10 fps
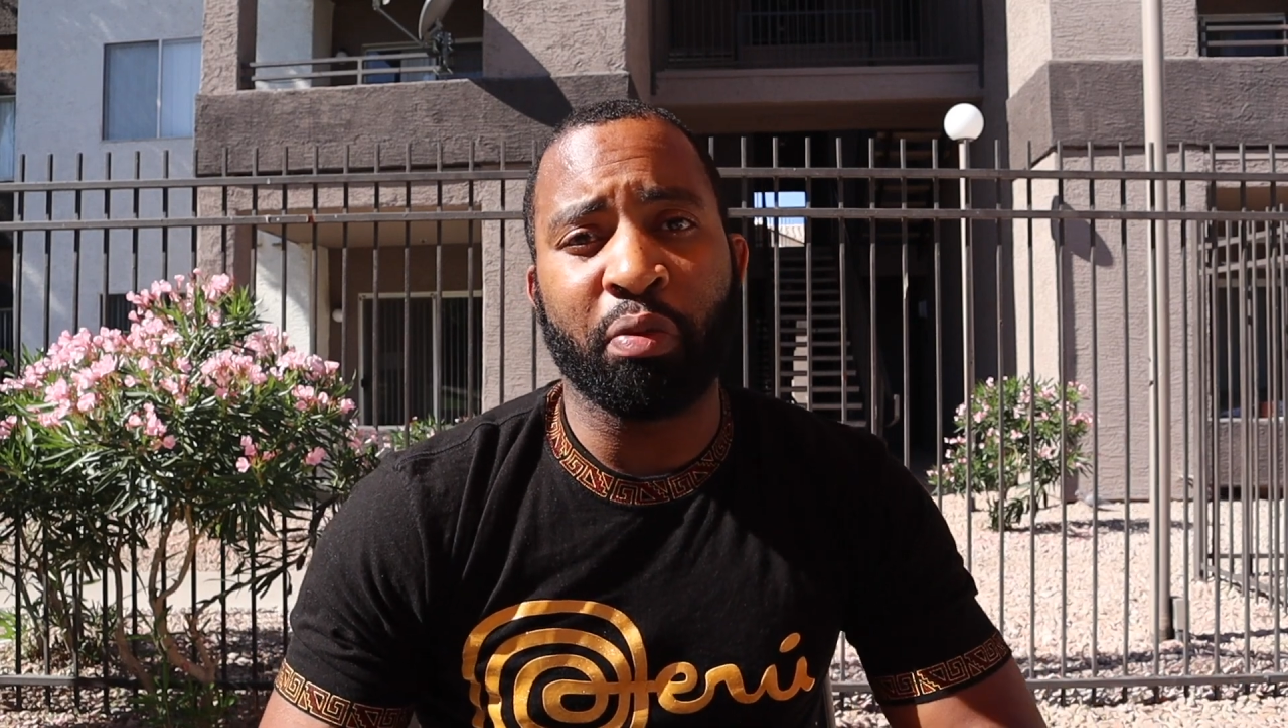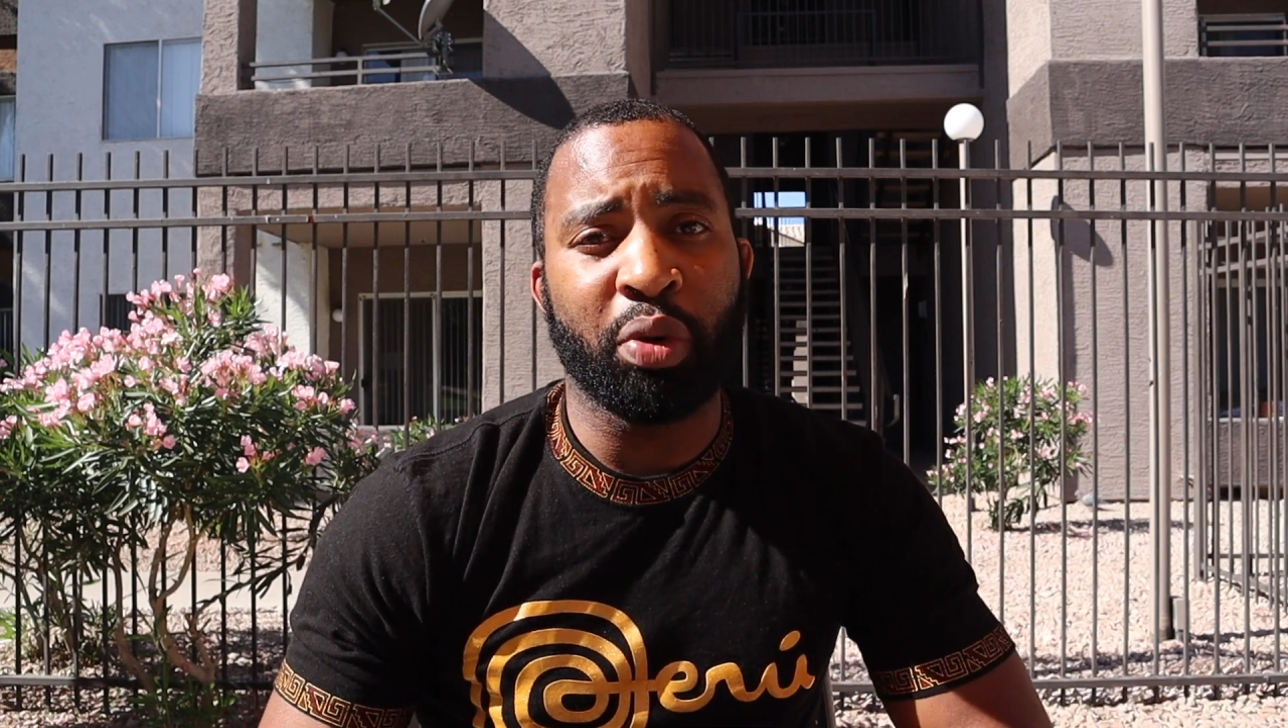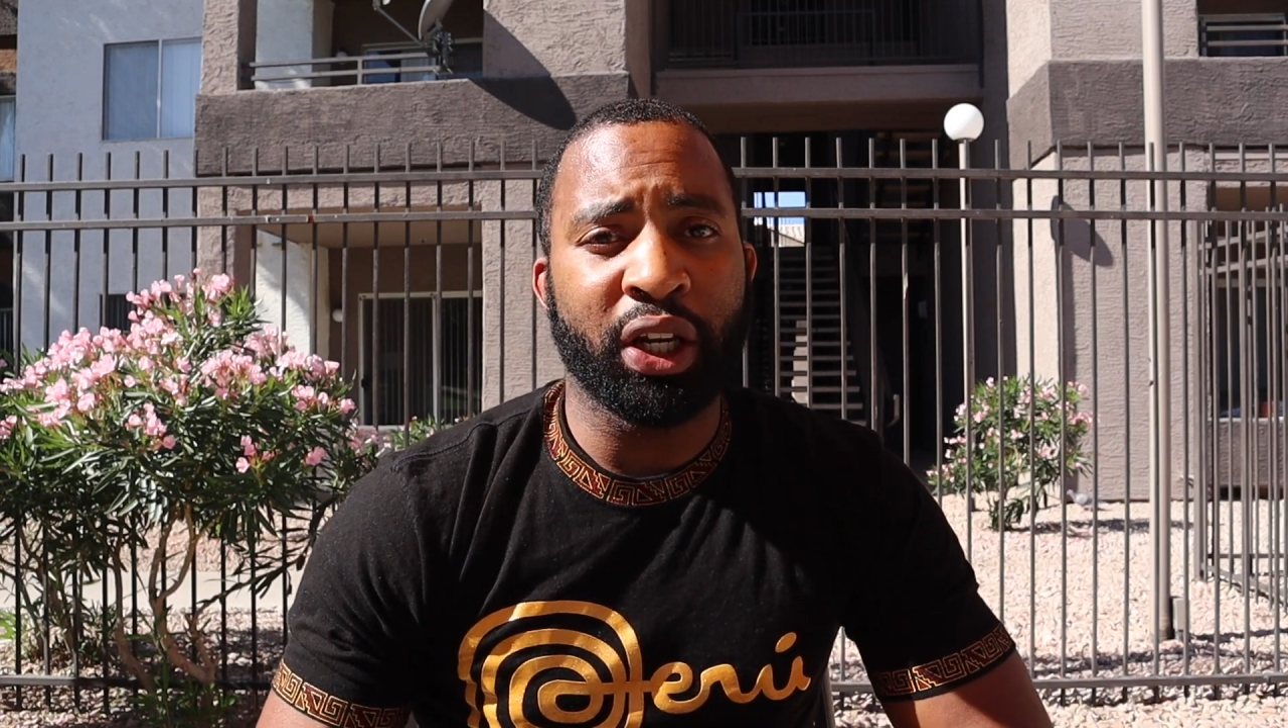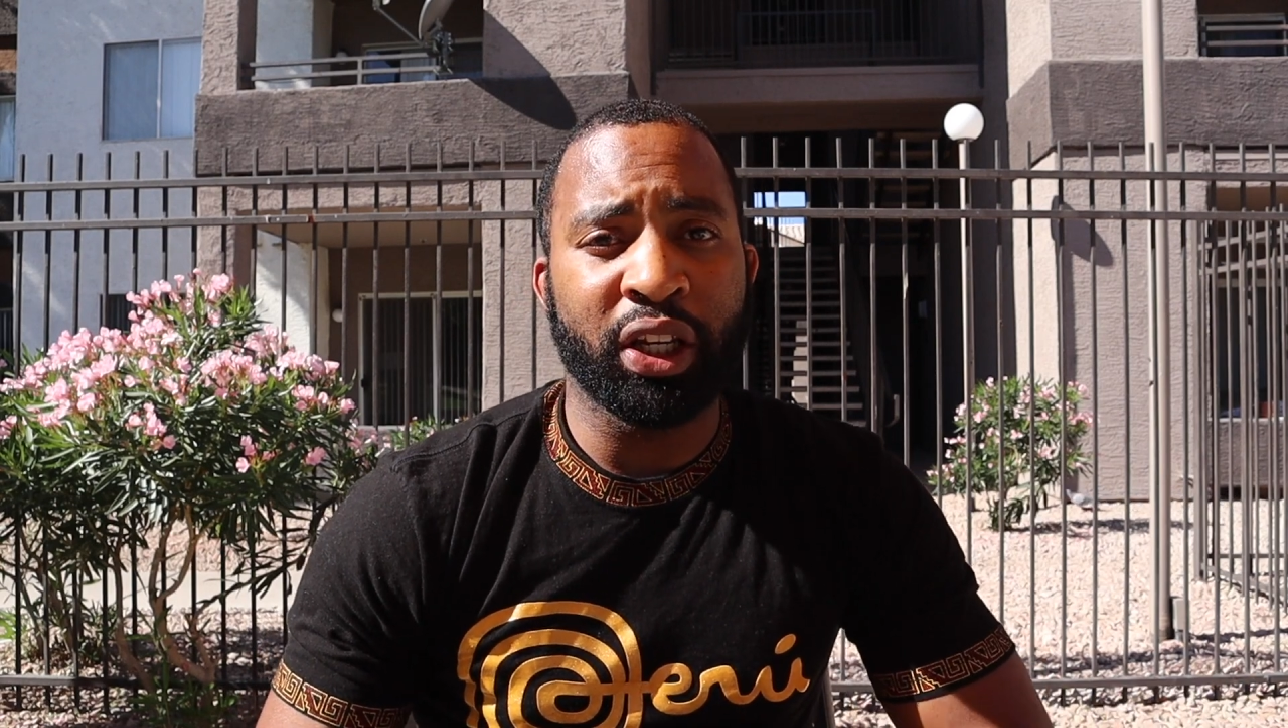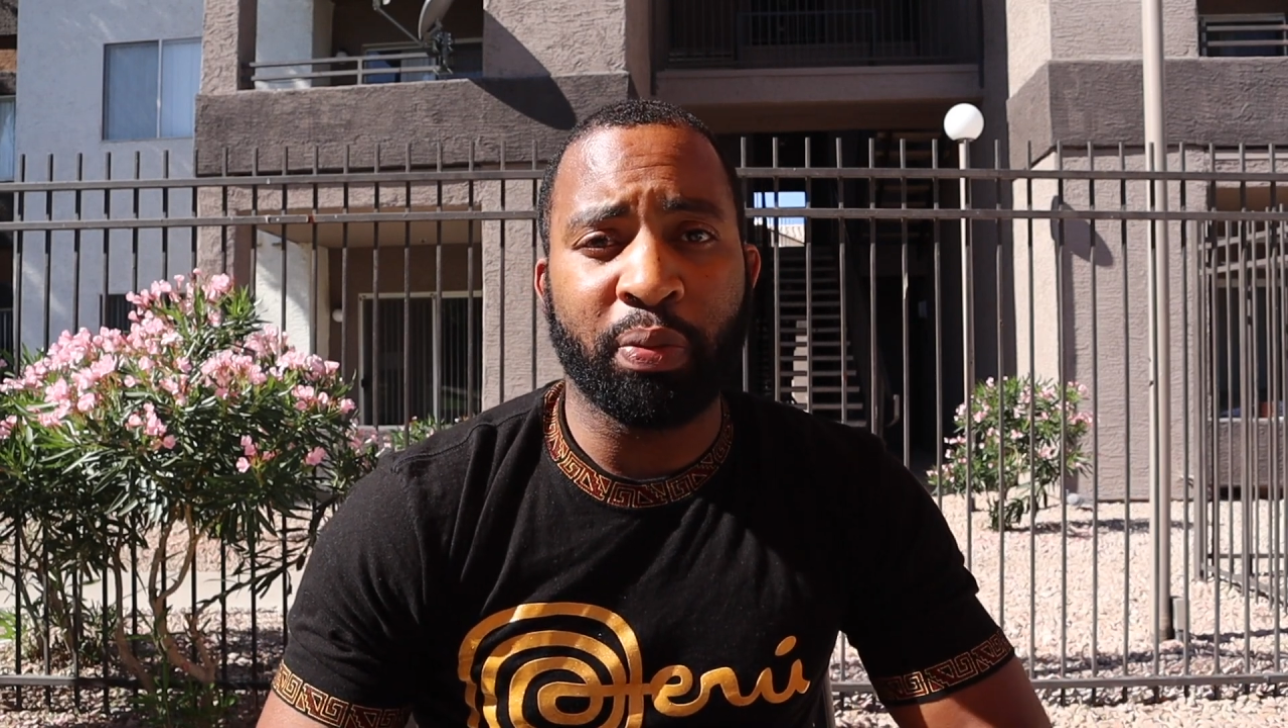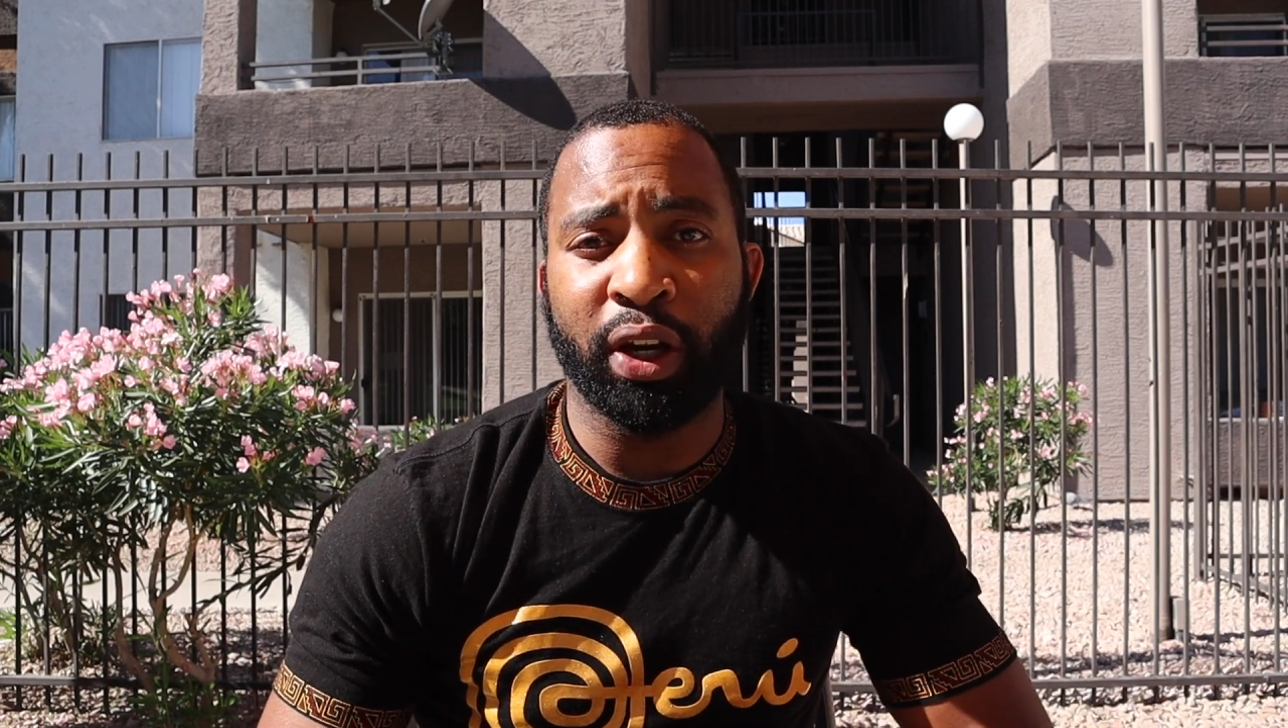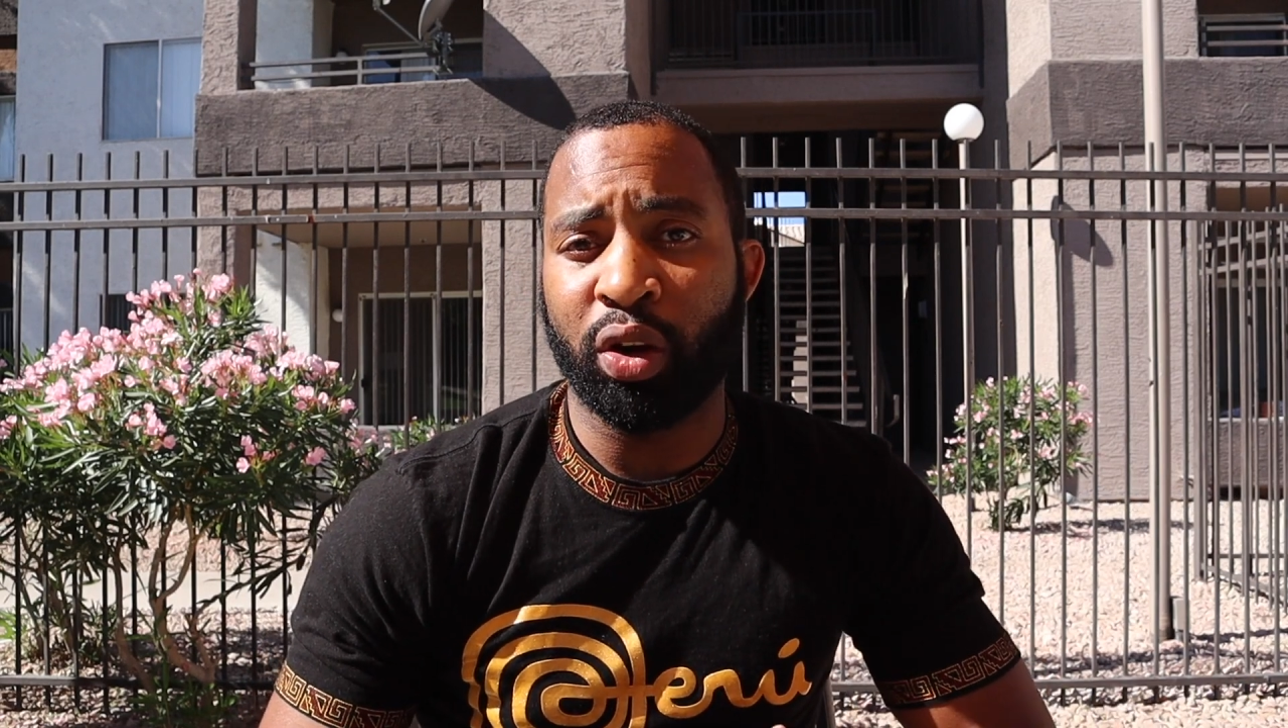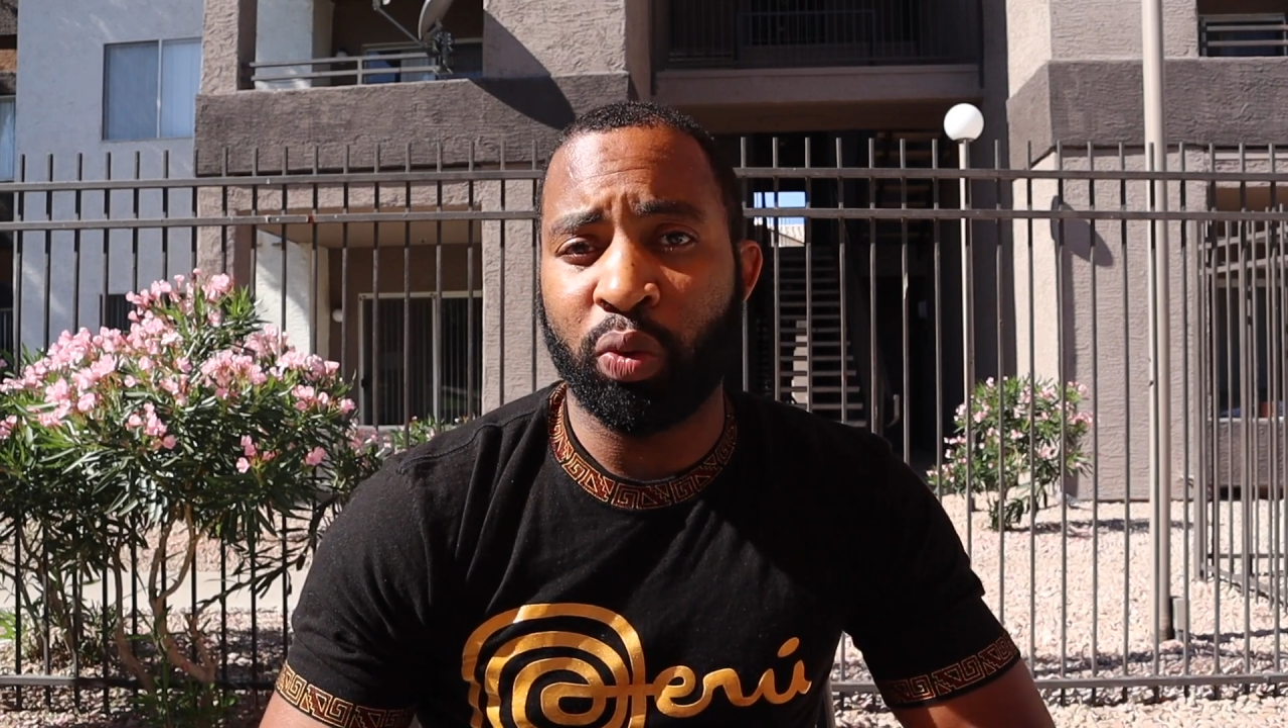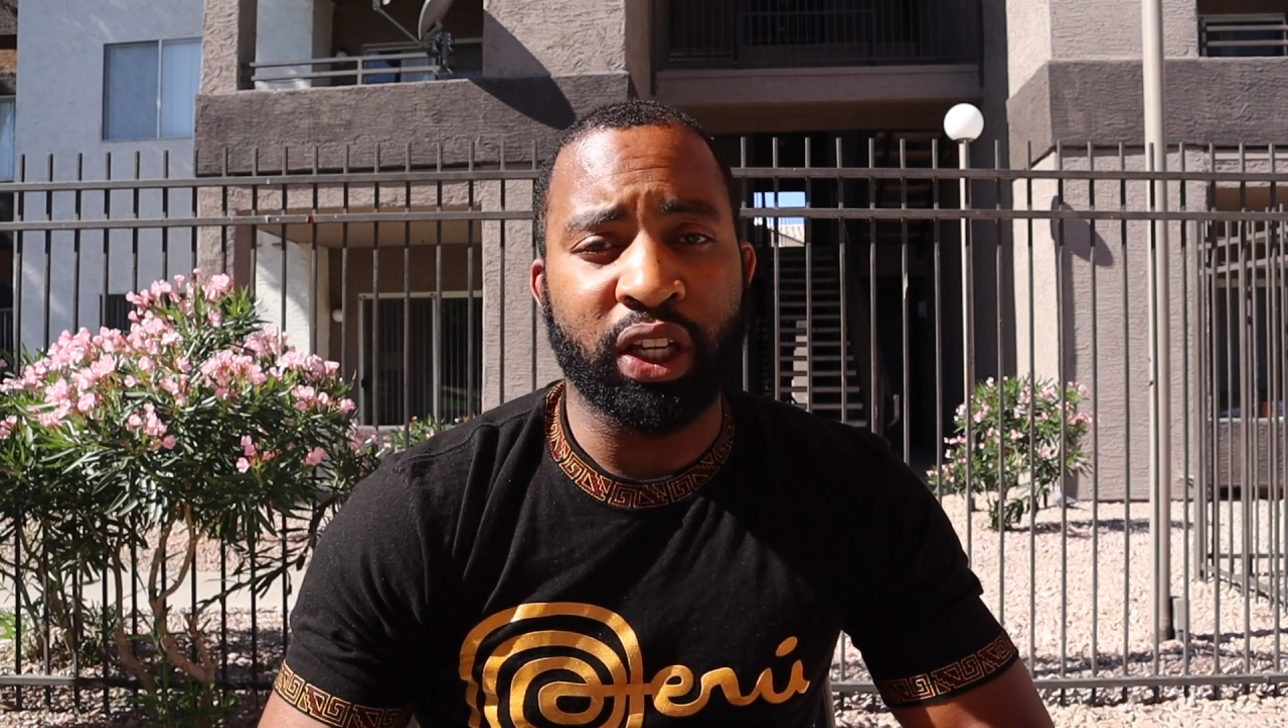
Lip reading: of money depending on